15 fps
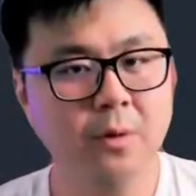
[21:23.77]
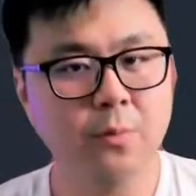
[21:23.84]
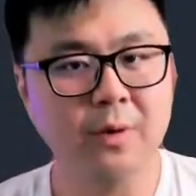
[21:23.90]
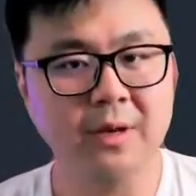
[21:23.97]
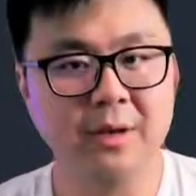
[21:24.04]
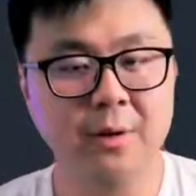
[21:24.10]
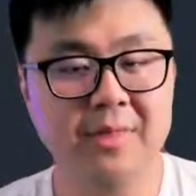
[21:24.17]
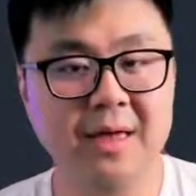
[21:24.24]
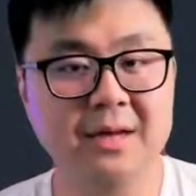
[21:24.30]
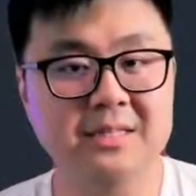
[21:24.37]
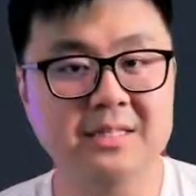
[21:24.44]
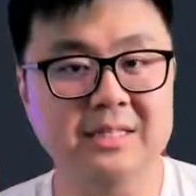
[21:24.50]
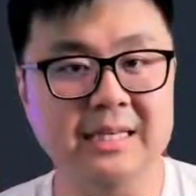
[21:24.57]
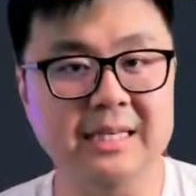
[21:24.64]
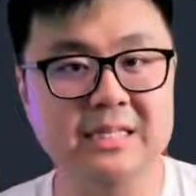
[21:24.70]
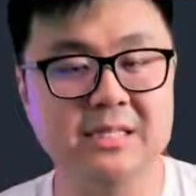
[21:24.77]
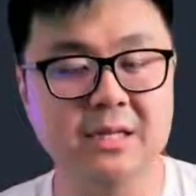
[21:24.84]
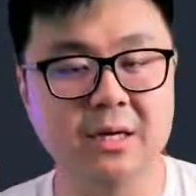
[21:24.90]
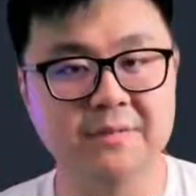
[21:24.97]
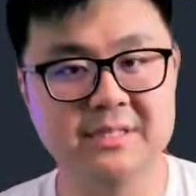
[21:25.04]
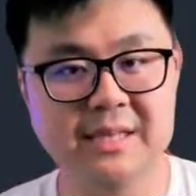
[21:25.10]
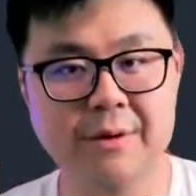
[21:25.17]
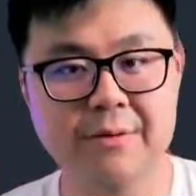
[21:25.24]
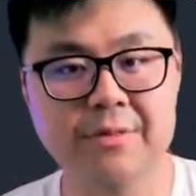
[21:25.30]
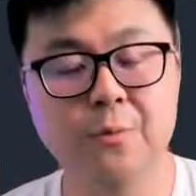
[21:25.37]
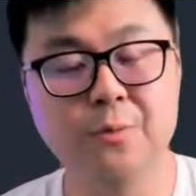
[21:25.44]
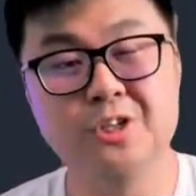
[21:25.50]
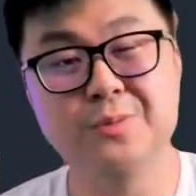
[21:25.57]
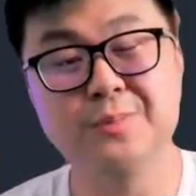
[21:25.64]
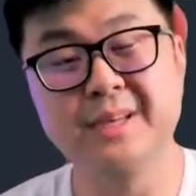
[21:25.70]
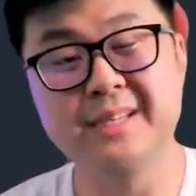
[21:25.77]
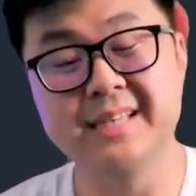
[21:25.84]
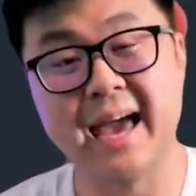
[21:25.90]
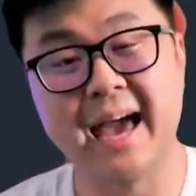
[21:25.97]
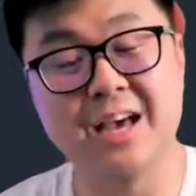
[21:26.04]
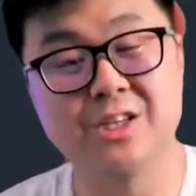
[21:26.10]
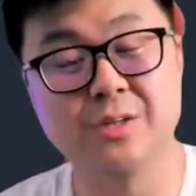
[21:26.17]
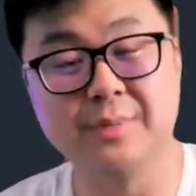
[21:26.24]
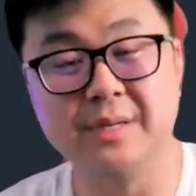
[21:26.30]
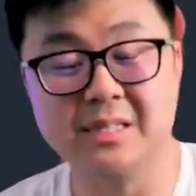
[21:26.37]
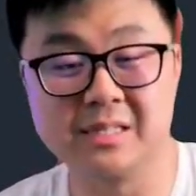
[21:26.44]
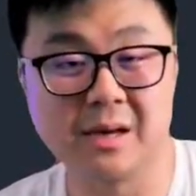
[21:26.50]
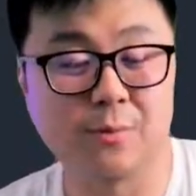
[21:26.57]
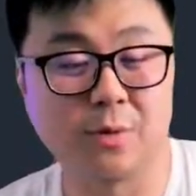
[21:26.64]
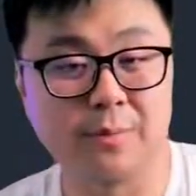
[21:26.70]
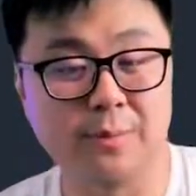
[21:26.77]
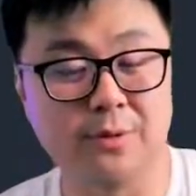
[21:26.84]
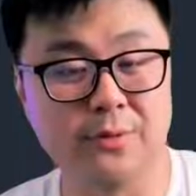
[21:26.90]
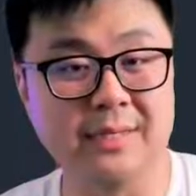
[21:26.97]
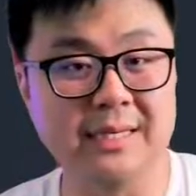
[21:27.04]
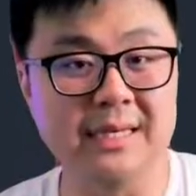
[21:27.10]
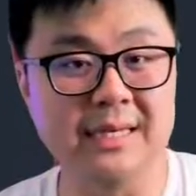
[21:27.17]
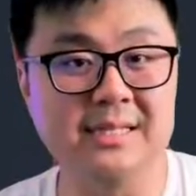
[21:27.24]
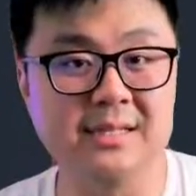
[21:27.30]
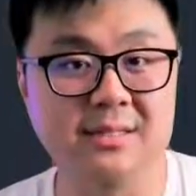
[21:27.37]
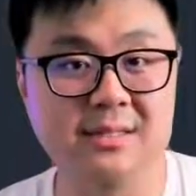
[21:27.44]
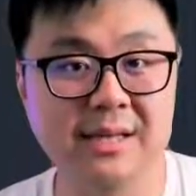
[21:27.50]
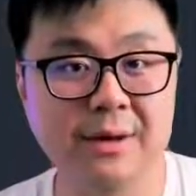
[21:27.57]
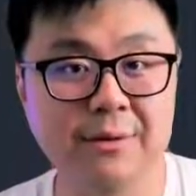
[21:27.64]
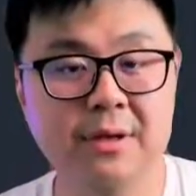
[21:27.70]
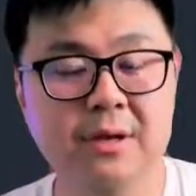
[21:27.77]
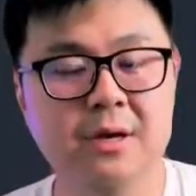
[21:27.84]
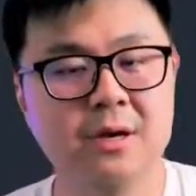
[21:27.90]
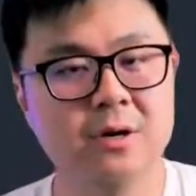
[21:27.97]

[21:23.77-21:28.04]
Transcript: We know that it's east of south, which means it has to be somewhere between east and south.